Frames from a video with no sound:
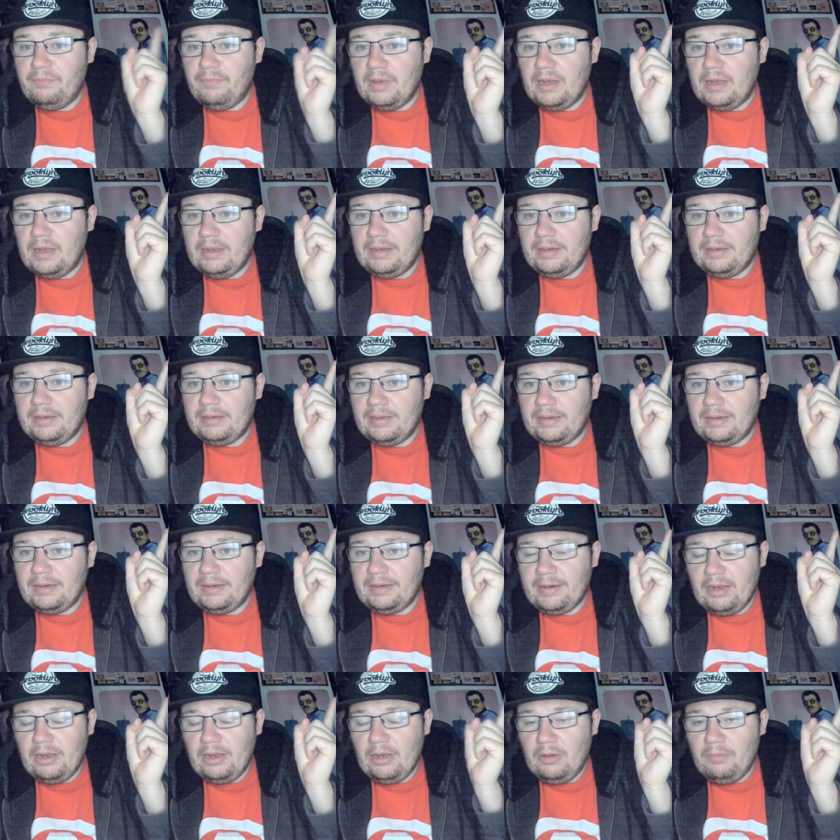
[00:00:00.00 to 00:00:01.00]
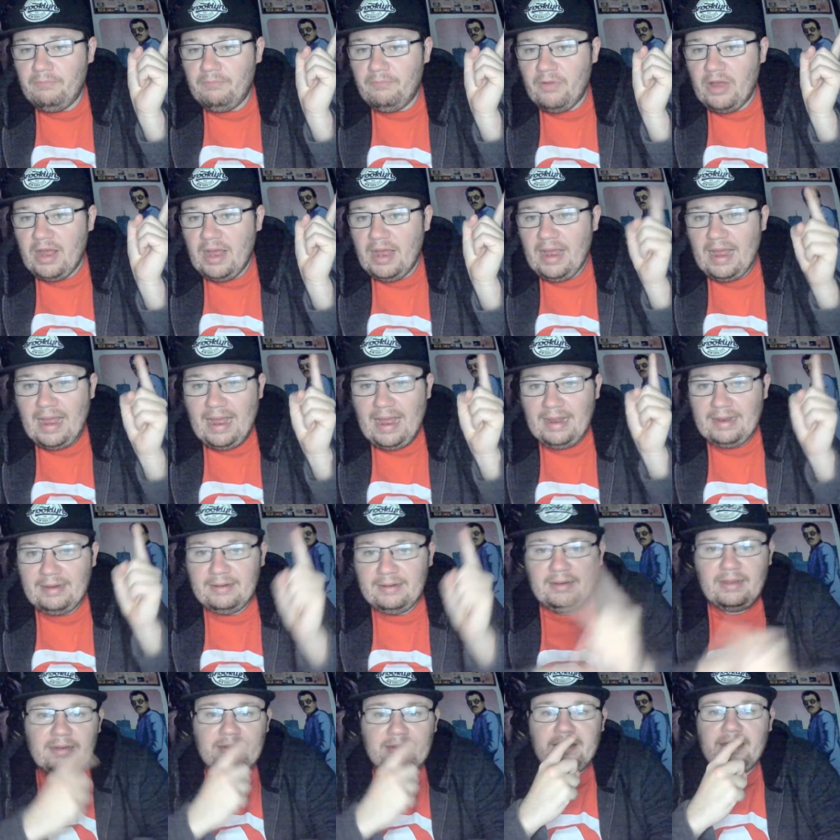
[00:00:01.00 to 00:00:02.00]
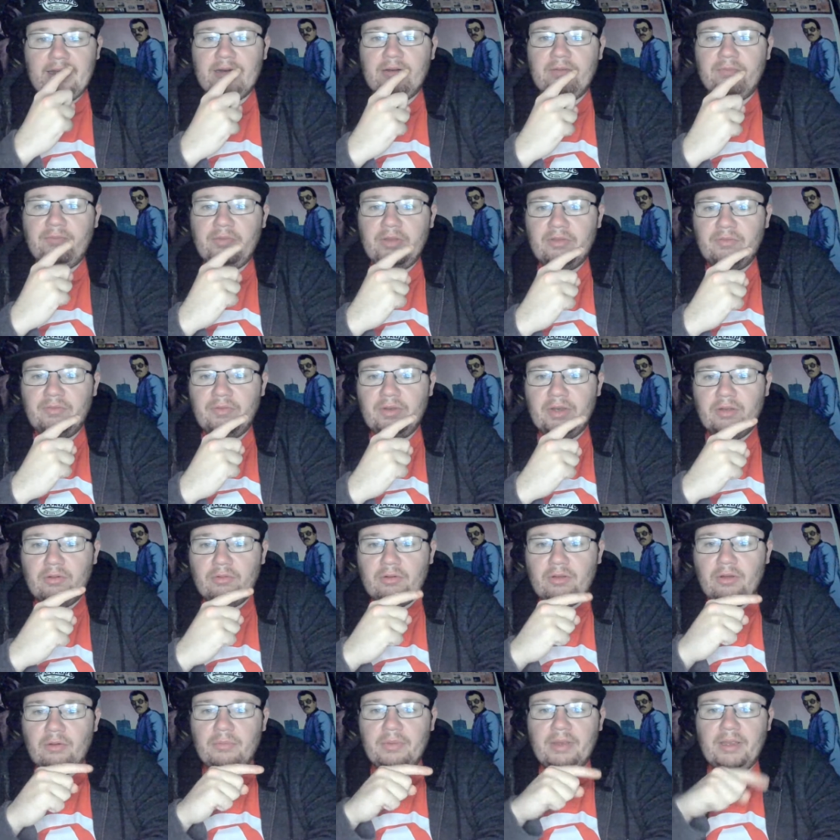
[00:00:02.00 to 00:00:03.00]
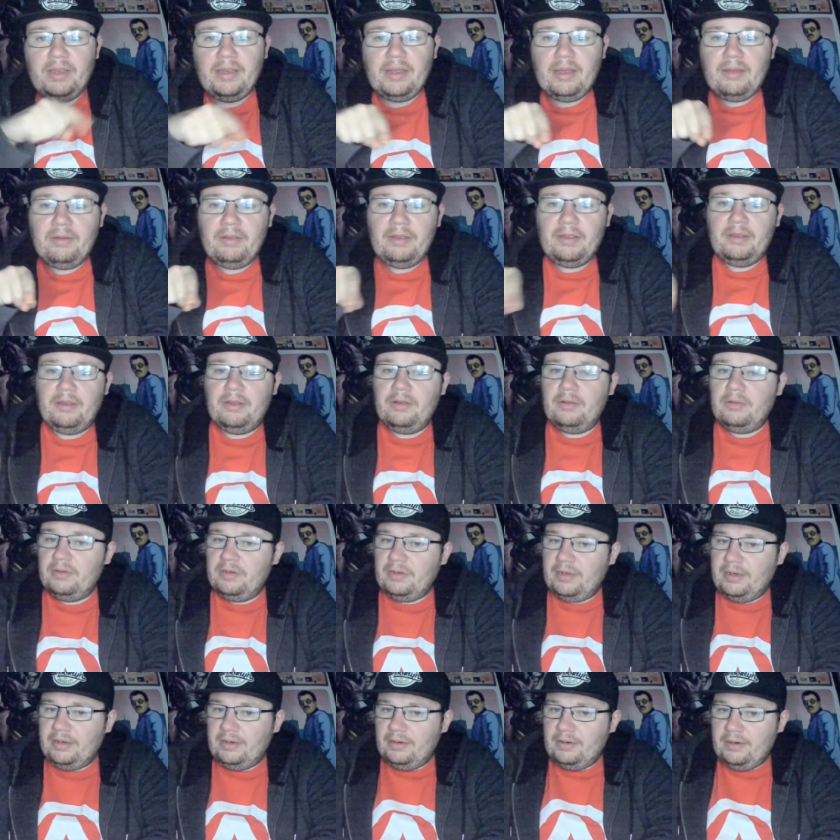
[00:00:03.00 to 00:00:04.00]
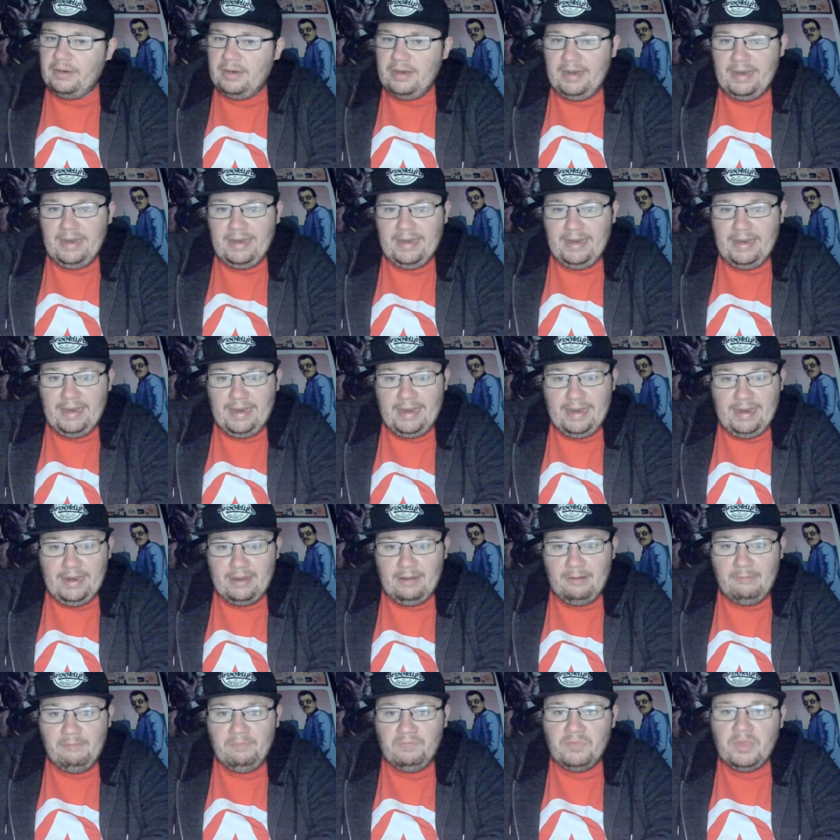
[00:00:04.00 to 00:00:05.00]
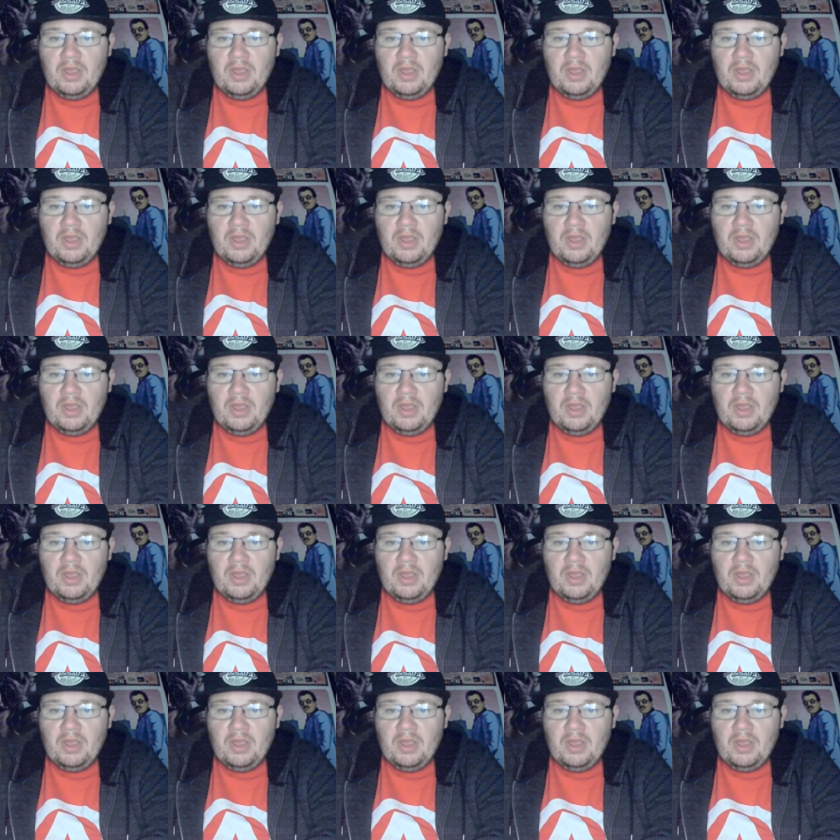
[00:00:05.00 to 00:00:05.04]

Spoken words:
a link up there, and at the end of this video there'll be a link here